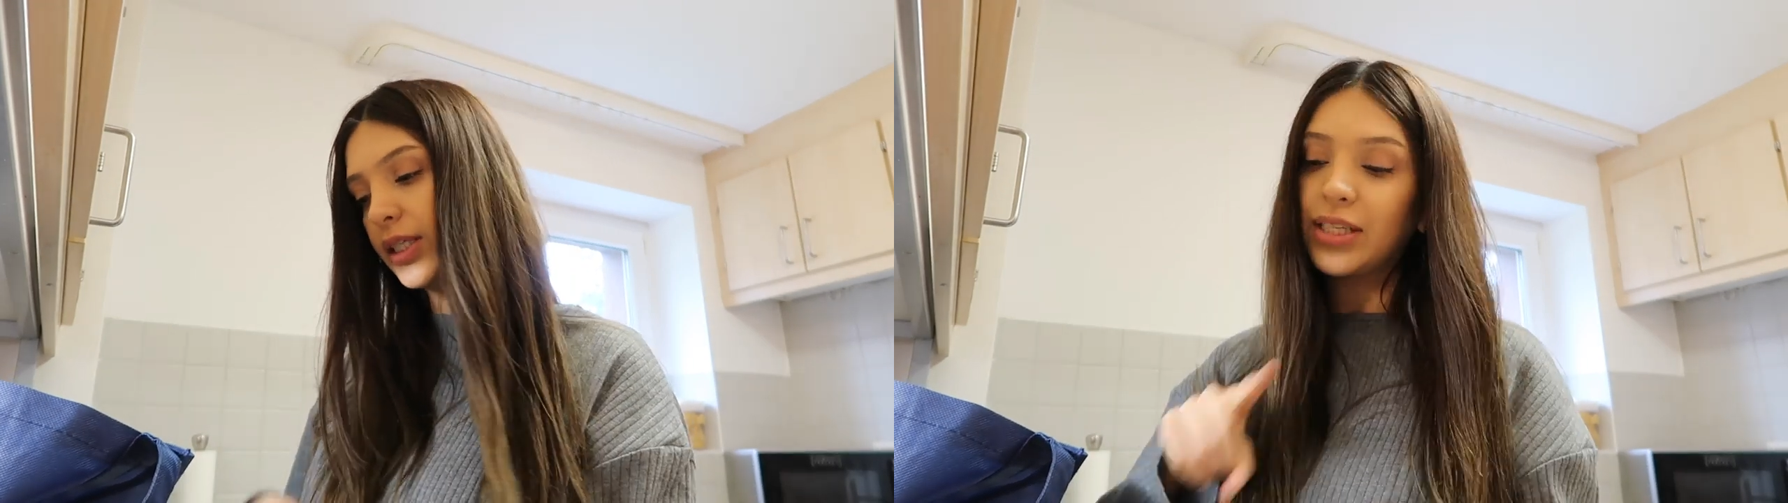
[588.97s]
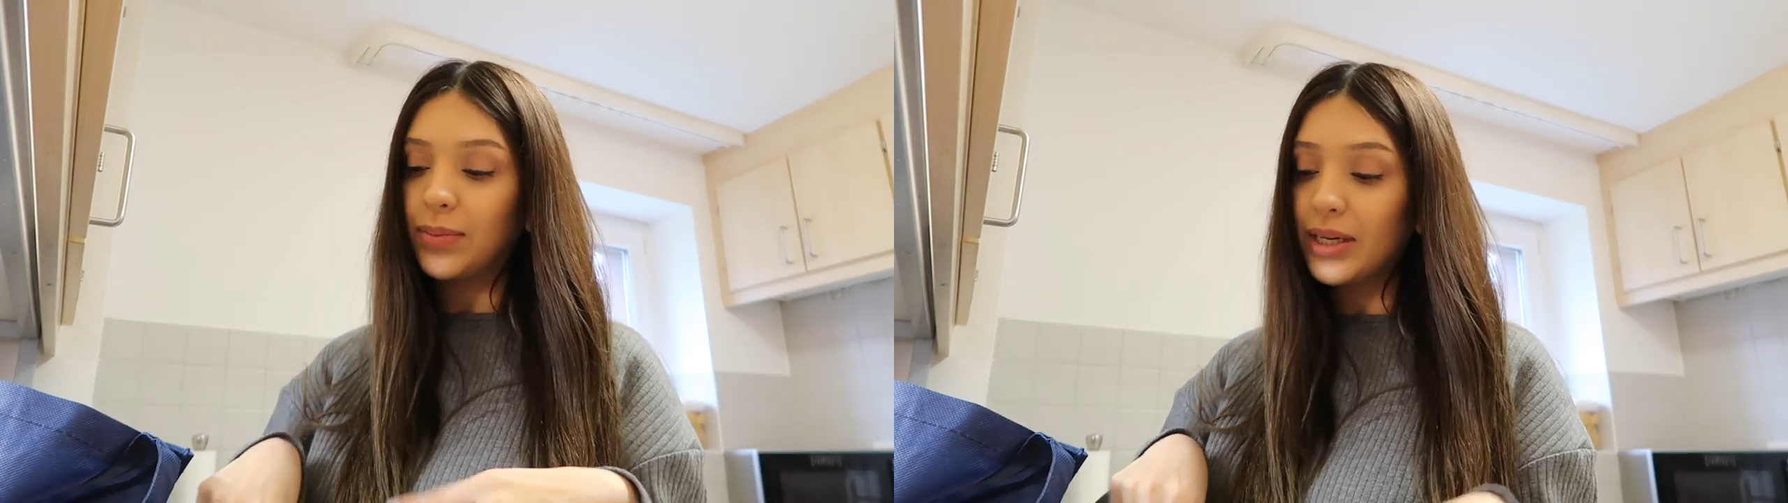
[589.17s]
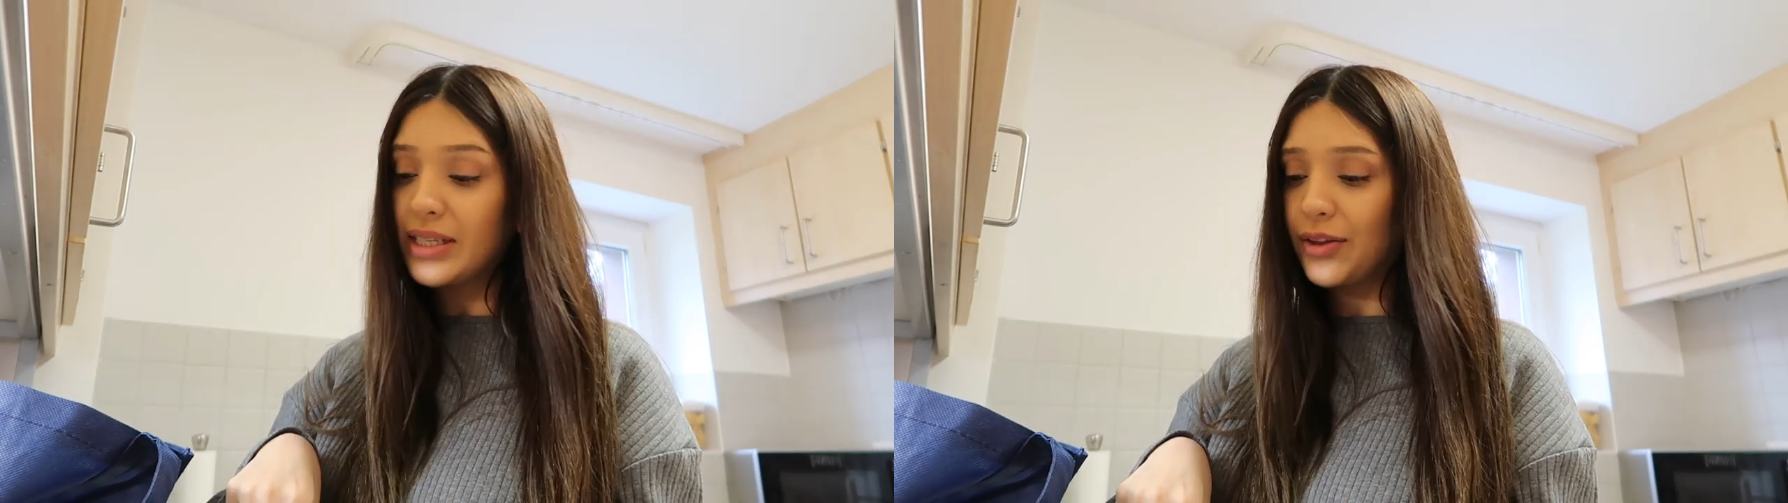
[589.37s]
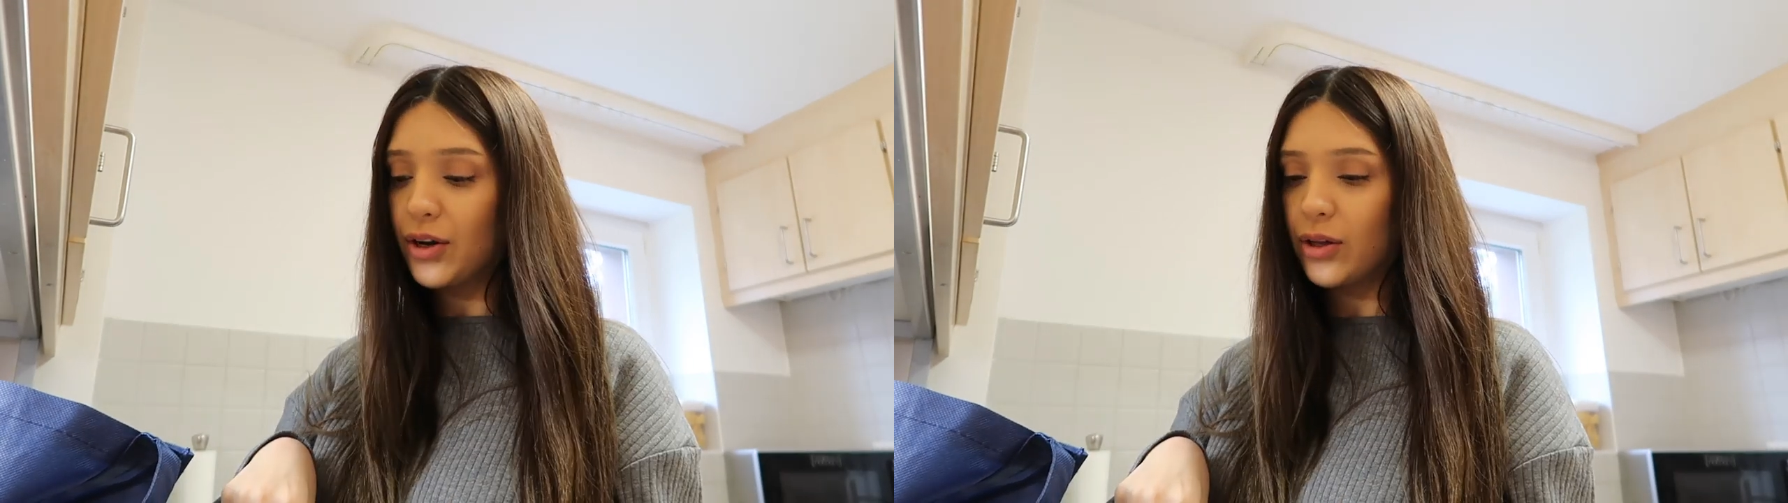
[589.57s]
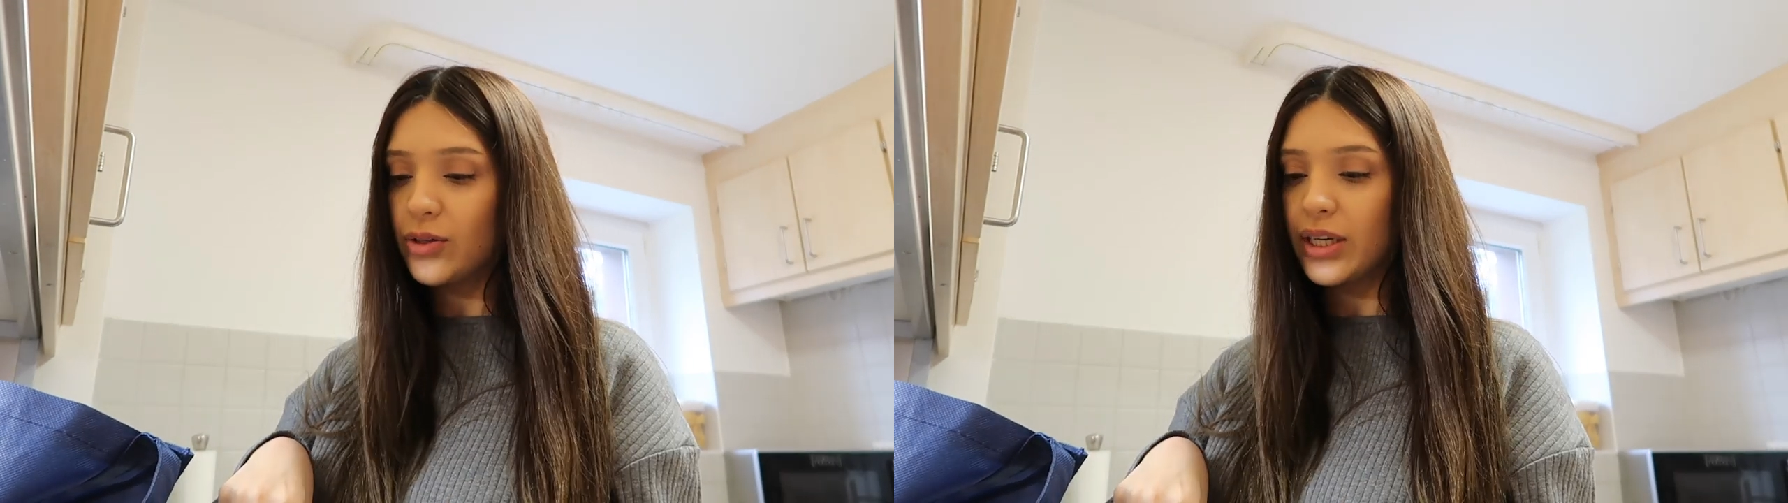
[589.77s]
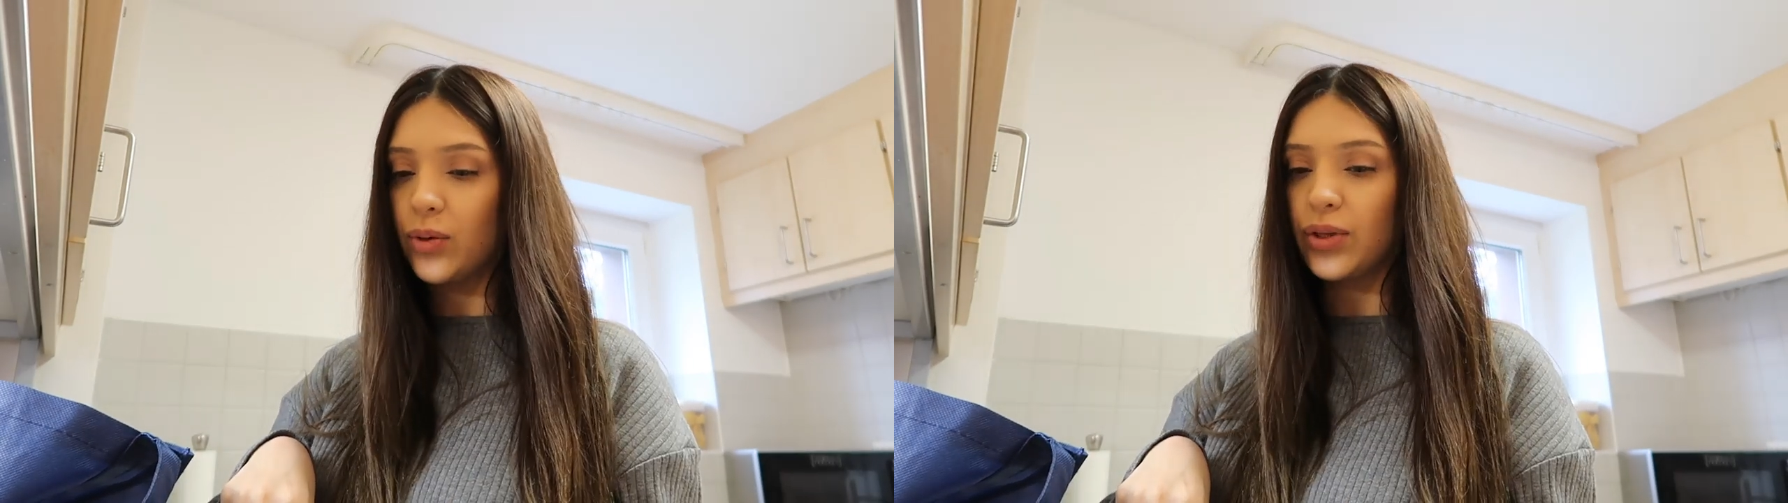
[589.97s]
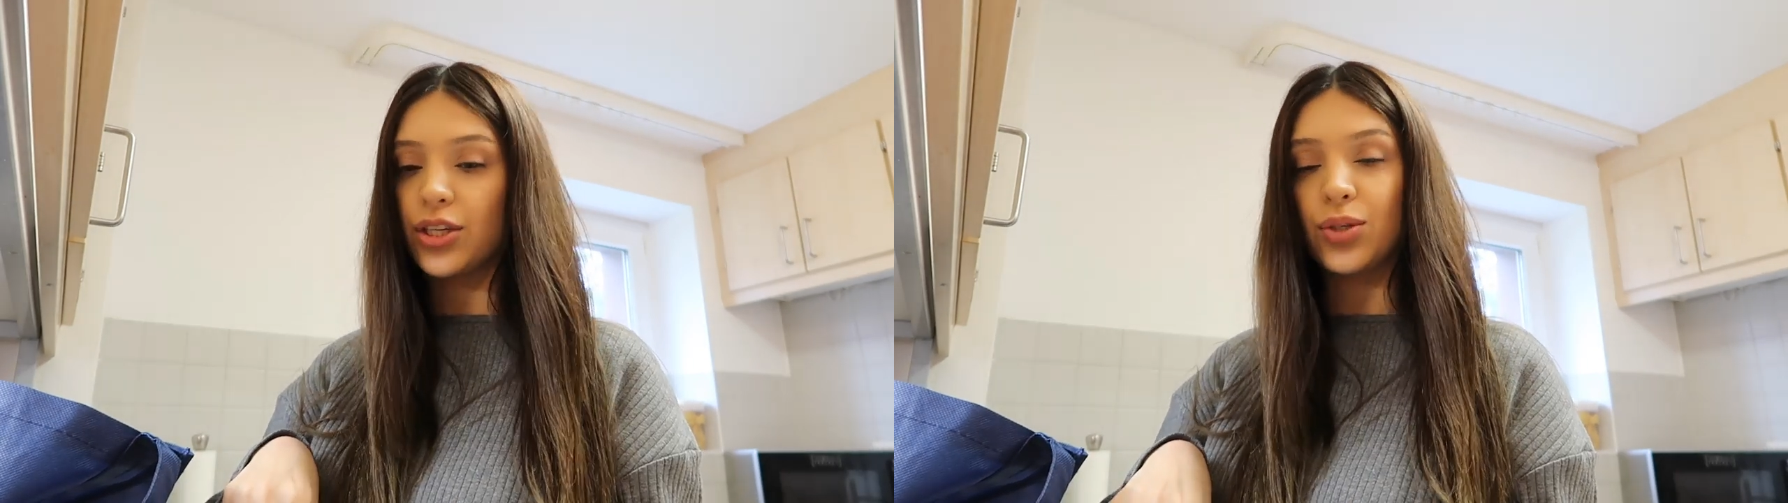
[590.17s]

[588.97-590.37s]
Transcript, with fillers: Sometimes I throw those in with